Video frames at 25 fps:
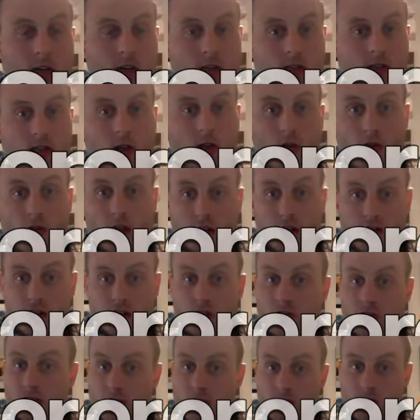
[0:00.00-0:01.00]
So that
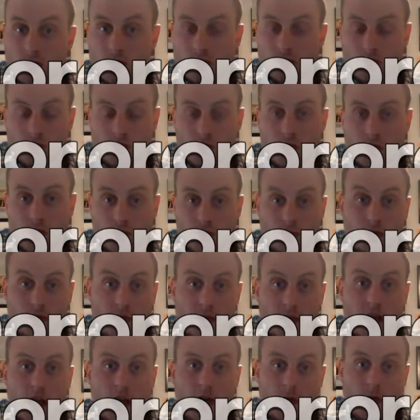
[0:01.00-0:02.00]
shows you truly
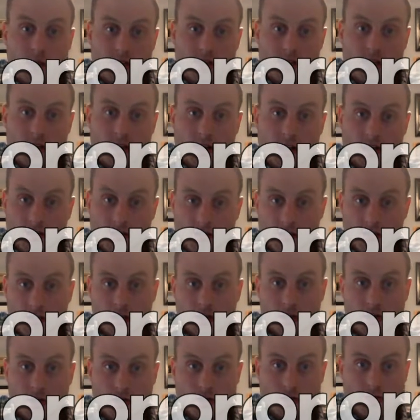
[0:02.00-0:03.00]
how easy it is to
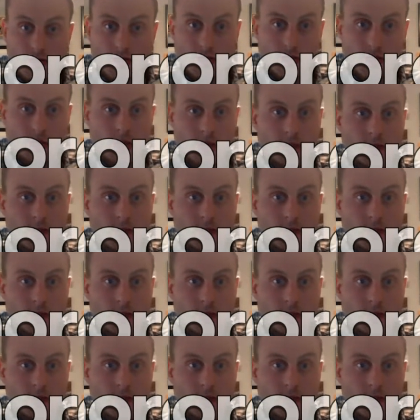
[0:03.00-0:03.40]
use.